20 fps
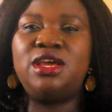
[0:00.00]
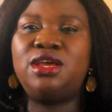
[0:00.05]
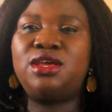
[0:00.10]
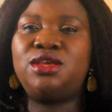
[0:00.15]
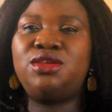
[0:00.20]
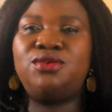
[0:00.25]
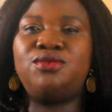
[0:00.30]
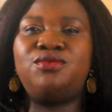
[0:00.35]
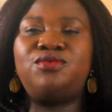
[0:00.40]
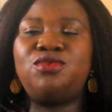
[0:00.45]

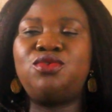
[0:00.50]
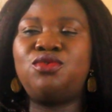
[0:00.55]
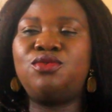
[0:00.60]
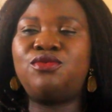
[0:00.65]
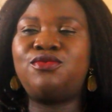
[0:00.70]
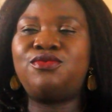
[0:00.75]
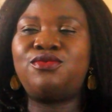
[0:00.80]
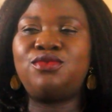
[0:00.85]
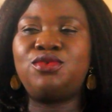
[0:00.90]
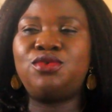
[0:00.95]

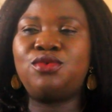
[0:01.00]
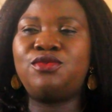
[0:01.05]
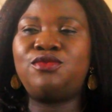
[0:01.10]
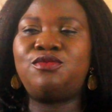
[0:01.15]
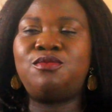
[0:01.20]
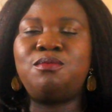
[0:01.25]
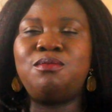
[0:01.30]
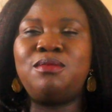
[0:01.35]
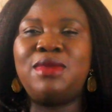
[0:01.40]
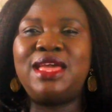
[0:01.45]
You've
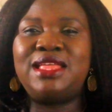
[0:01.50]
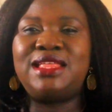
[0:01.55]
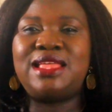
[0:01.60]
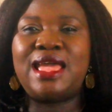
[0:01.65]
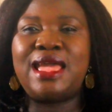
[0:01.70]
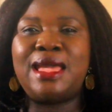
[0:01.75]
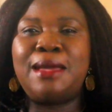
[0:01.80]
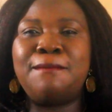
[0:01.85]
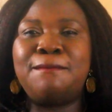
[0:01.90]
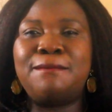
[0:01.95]
made
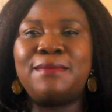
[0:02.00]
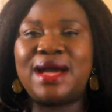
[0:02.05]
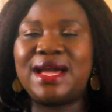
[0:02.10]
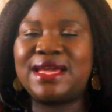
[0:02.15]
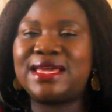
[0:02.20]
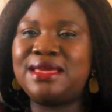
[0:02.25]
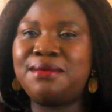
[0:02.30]
a mark